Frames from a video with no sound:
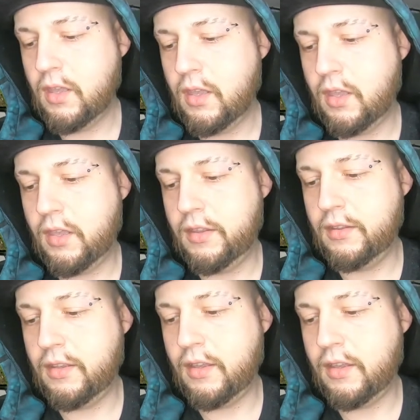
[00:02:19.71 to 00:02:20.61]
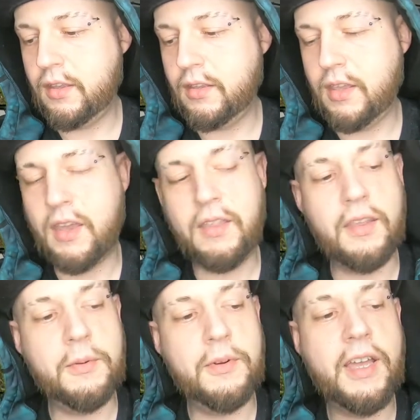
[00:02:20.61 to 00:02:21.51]
And
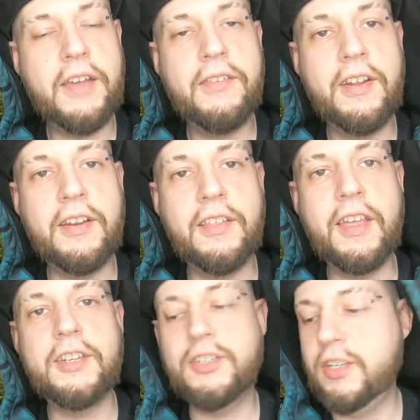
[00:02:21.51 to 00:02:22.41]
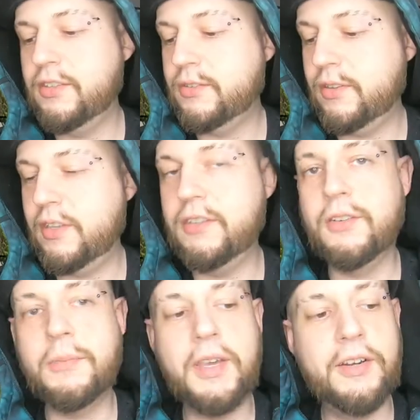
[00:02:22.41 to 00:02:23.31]
they weren't having any of that shit, so they
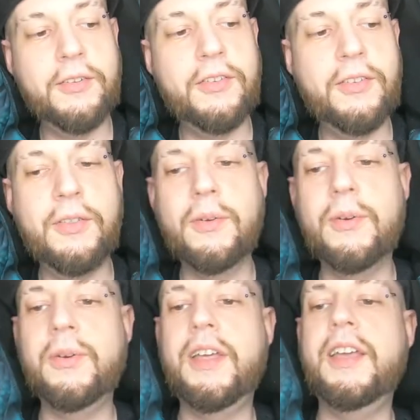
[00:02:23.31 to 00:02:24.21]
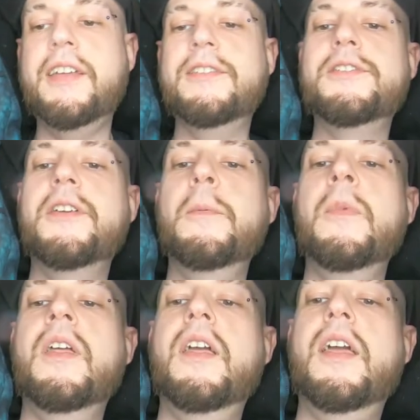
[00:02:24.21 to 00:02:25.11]
took matters into their own hands.
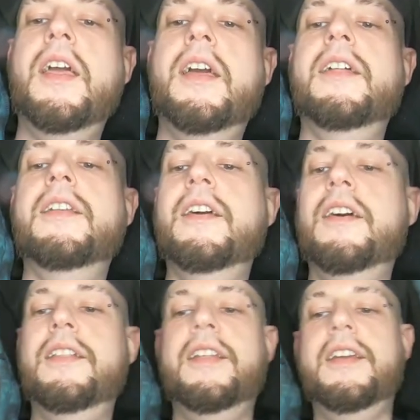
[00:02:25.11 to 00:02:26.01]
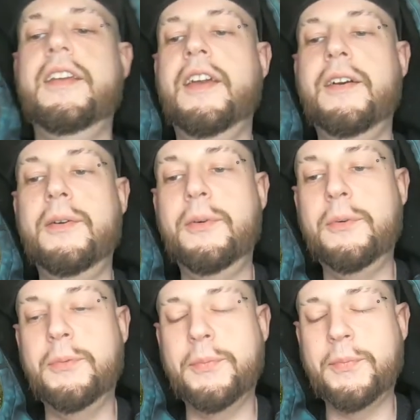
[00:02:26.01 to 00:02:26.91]
And I like
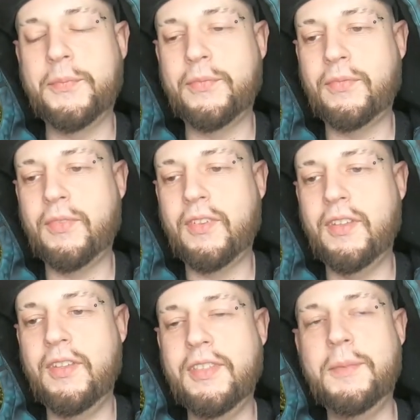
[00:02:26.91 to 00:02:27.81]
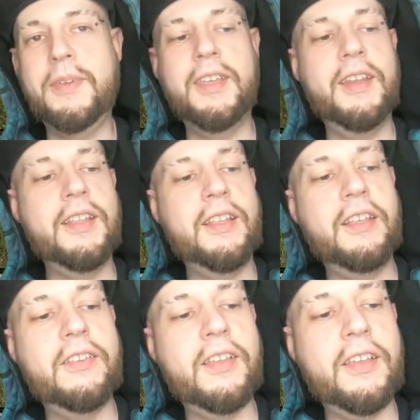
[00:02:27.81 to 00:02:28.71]
how at the beginning
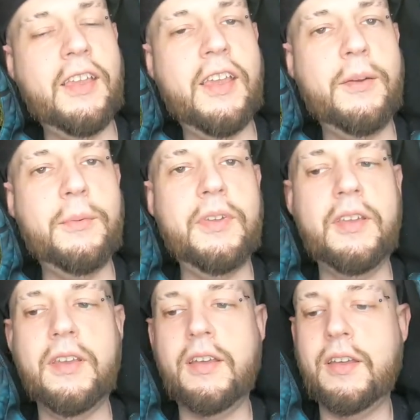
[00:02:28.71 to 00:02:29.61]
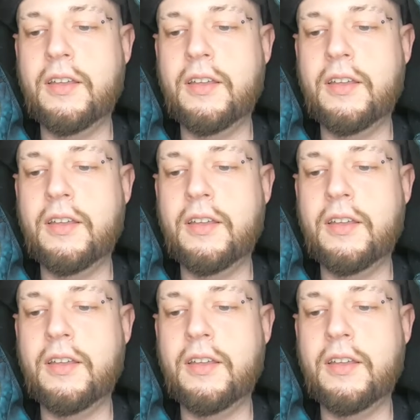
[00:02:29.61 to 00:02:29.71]
he's like, yeah, we